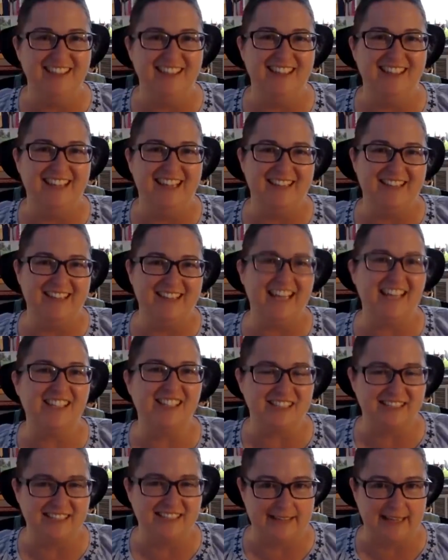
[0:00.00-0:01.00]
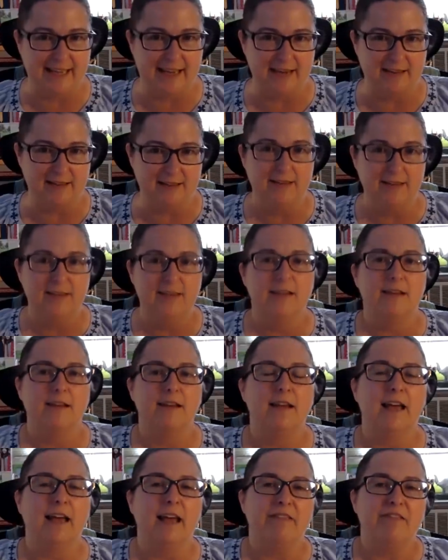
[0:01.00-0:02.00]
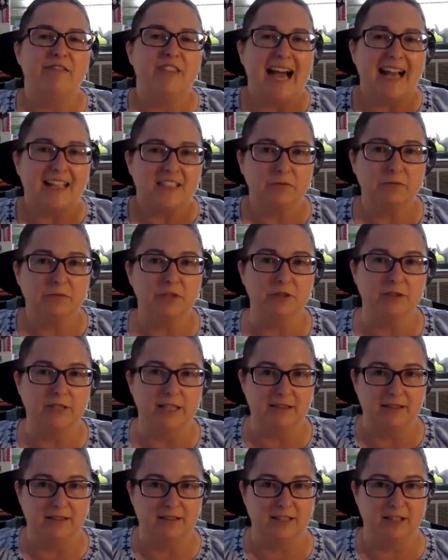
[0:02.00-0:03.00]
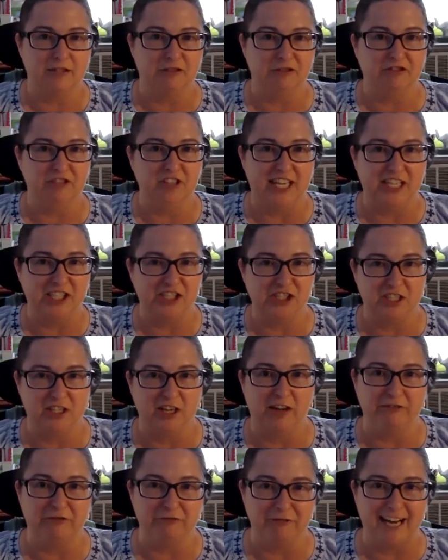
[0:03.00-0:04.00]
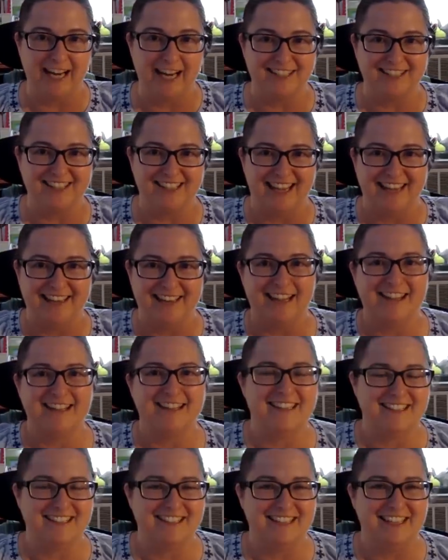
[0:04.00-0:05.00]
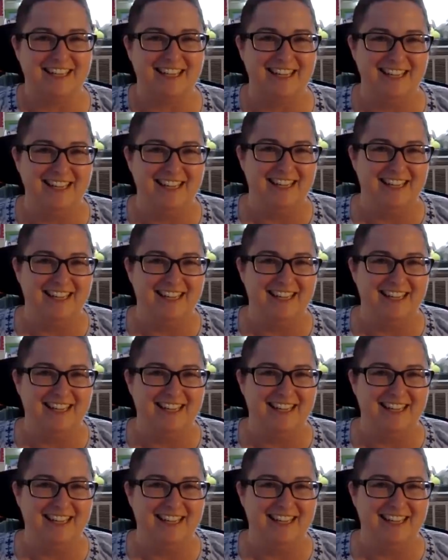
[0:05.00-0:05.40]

and the nation state. And that's where you get this conflation of race and ethnicity